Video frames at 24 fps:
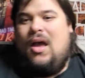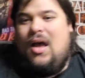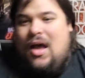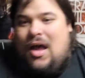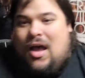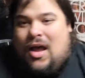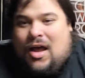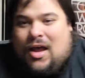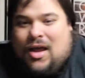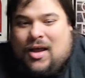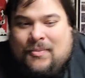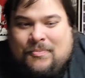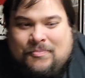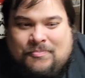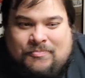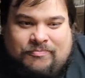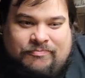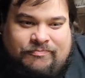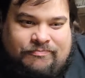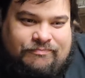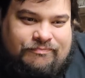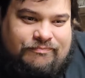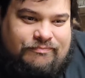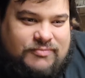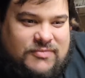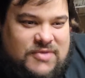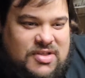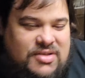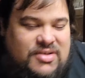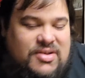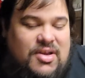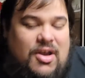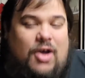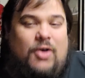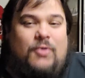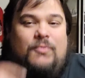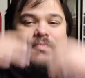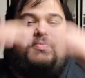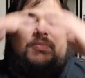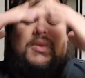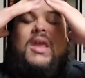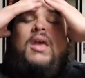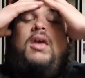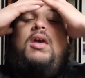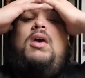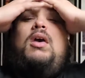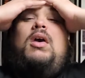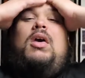Um, so
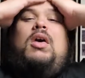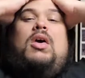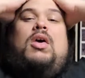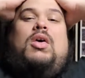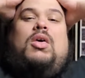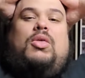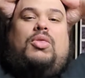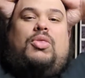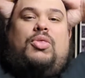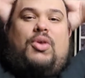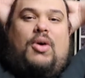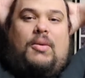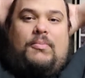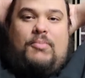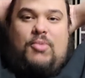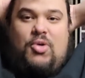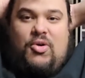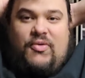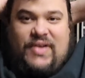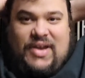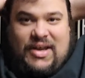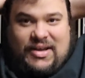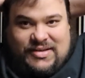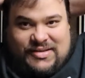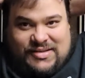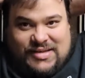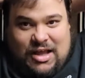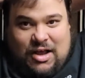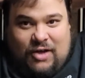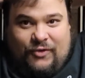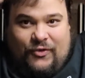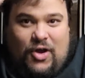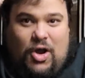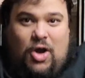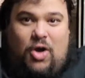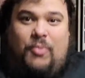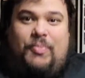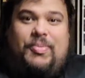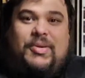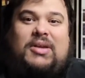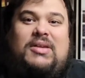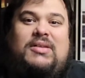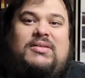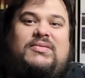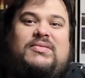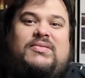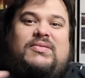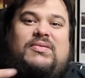the movie itself
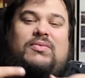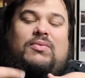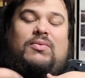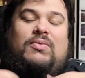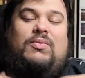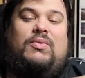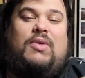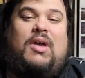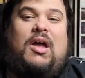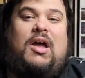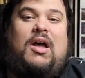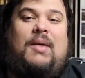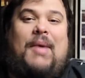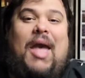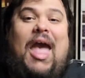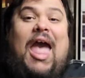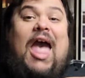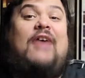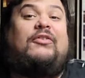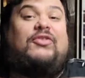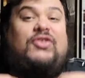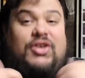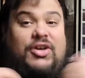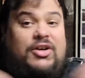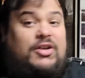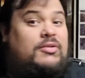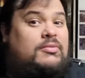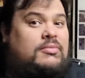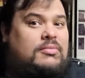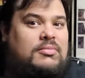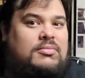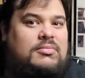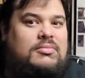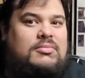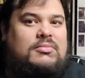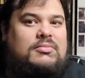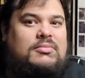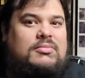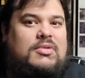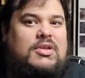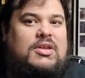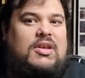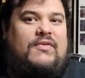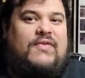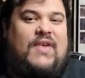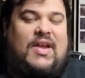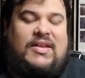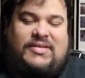opens um, after
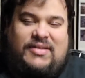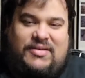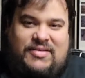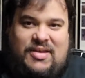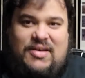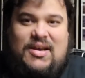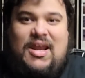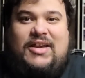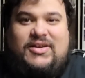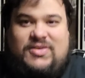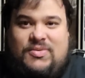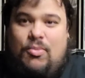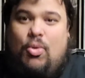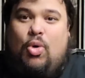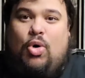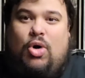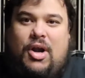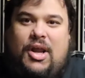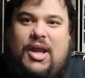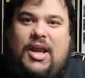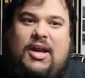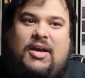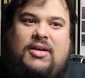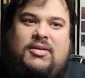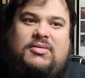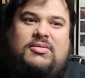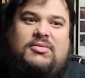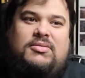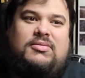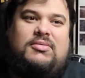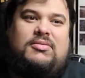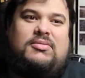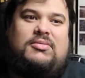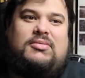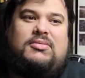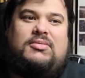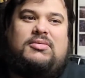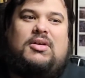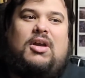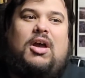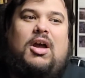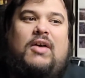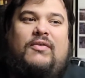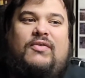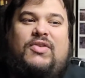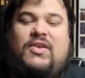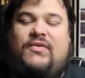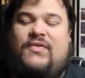the events. It's the next morning
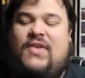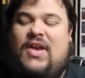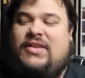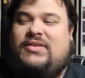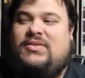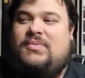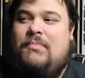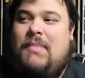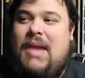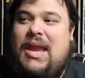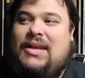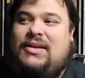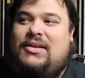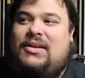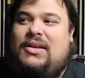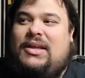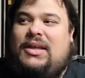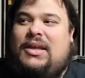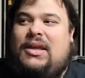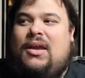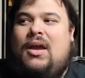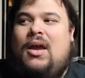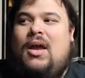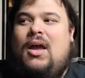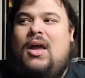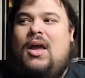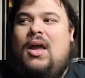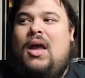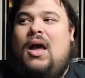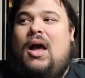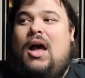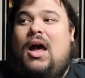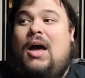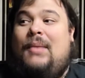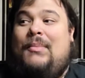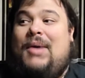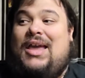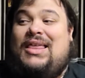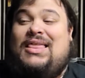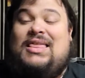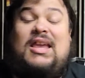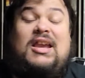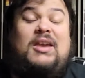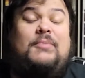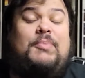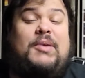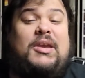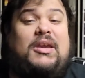of the events, mainly. Um, I
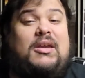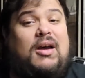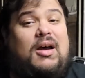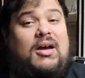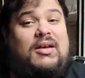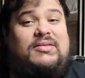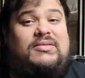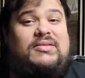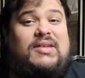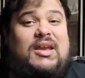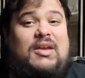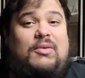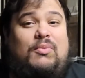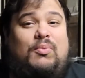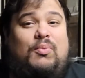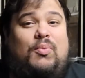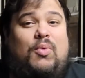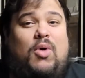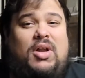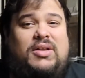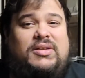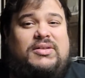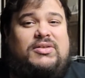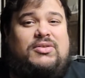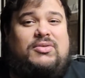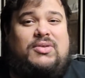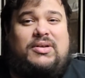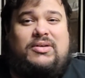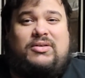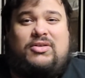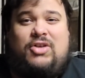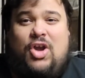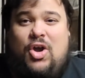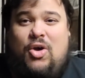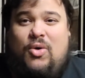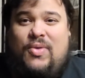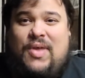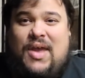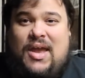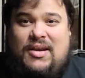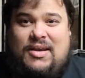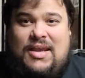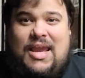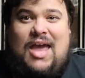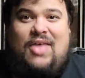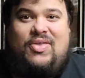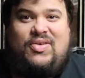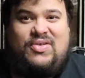think because it wants you to know
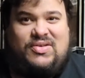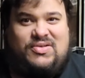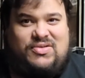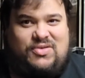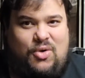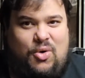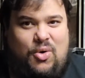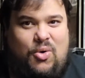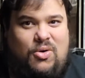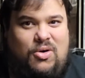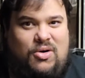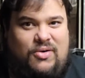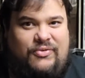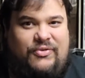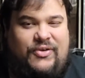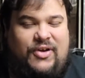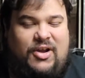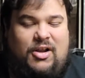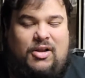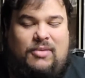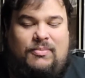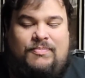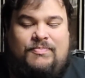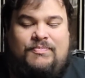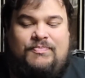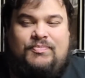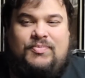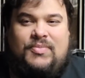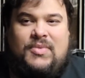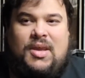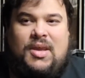that yeah, this is a horror film,